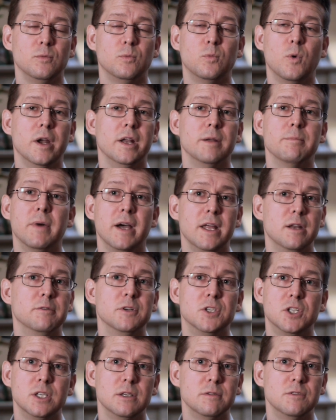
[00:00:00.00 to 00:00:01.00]
what it might have
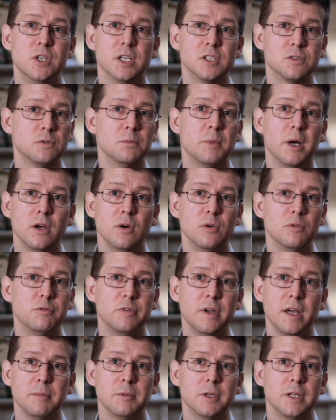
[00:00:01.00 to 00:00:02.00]
achieved just for my own
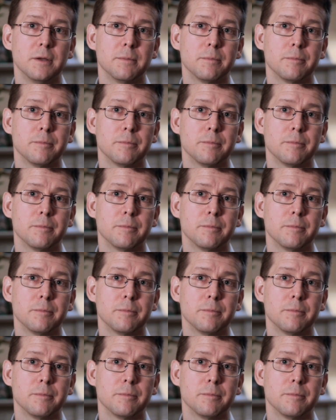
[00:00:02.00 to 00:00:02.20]
family.